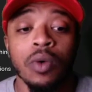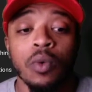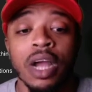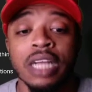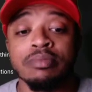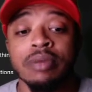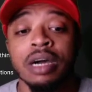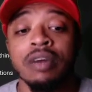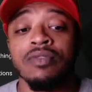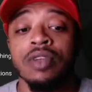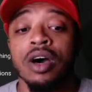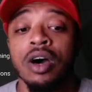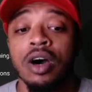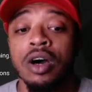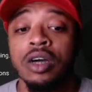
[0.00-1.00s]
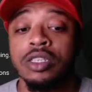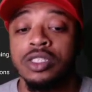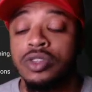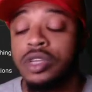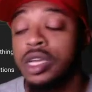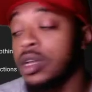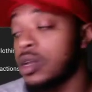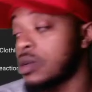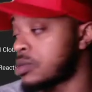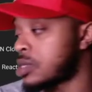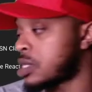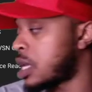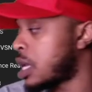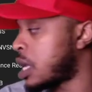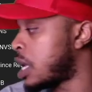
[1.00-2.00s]
watch my vlogs. You get what I'm
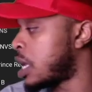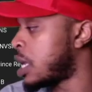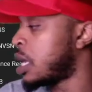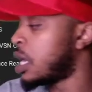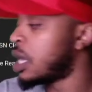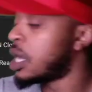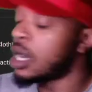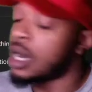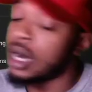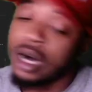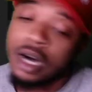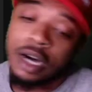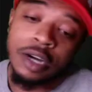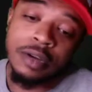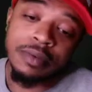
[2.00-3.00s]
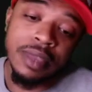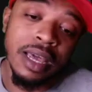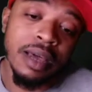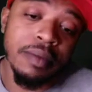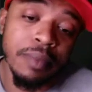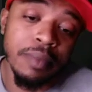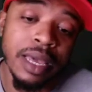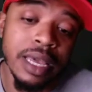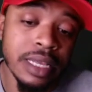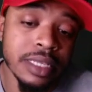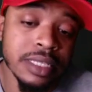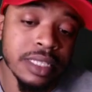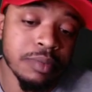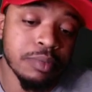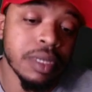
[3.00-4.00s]
saying? Um, yeah, man,
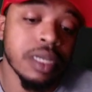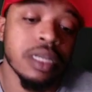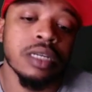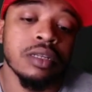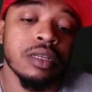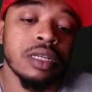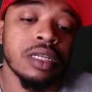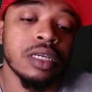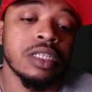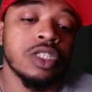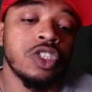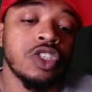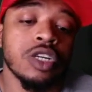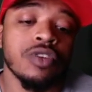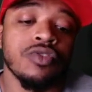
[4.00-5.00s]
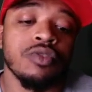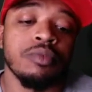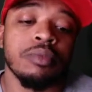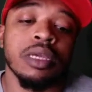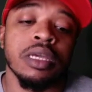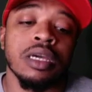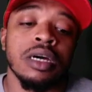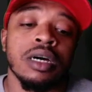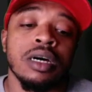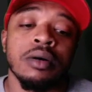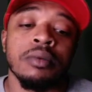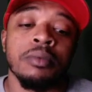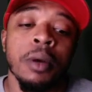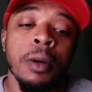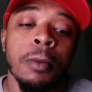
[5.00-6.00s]
just been a little journey for me.
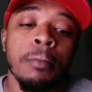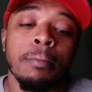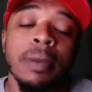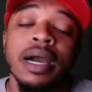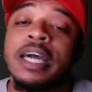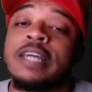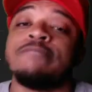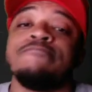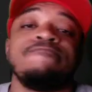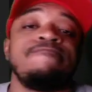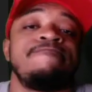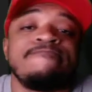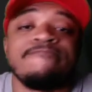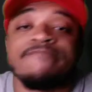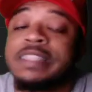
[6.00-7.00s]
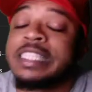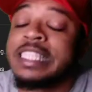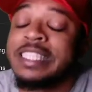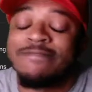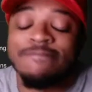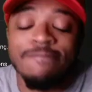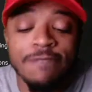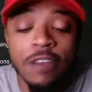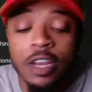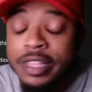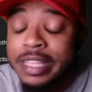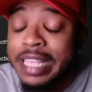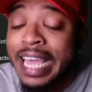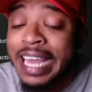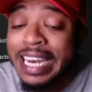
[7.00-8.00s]
Um, but
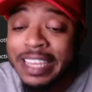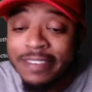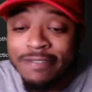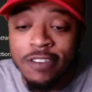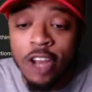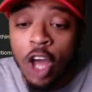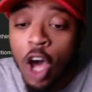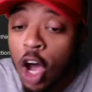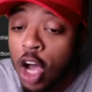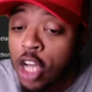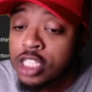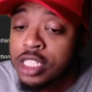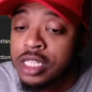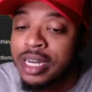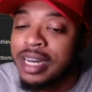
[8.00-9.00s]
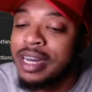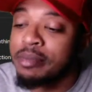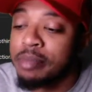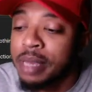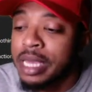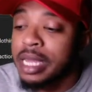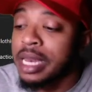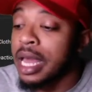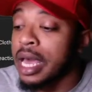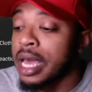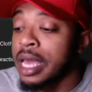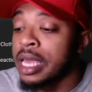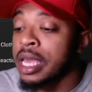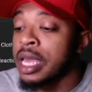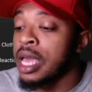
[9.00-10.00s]
daily vlogs coming.
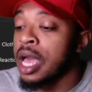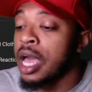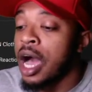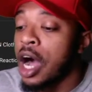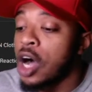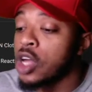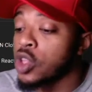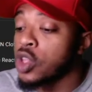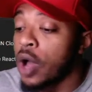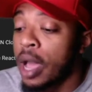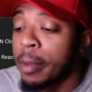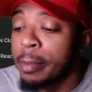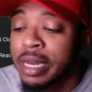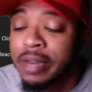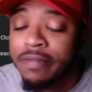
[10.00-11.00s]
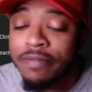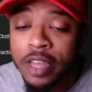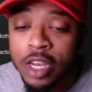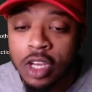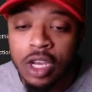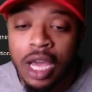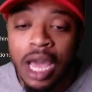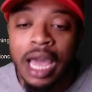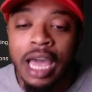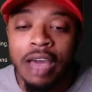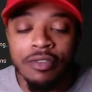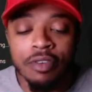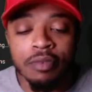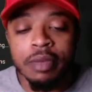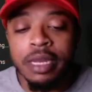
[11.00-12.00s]
Like I don't know how many video,
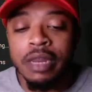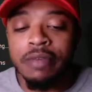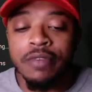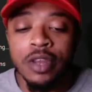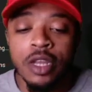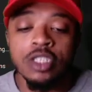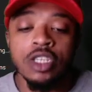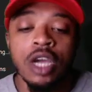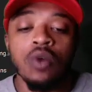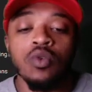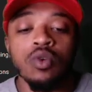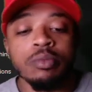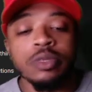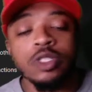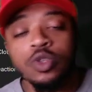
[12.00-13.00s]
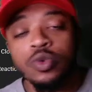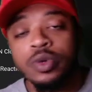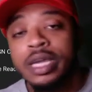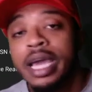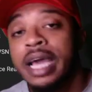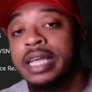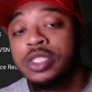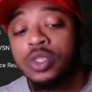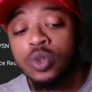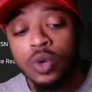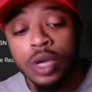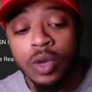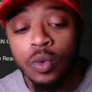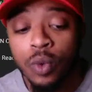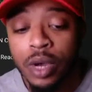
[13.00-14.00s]
however many videos y'all want me to react to
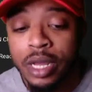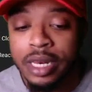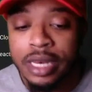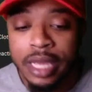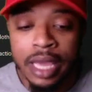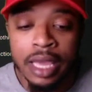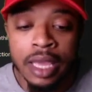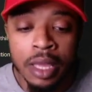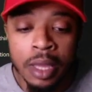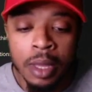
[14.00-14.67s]
in one day.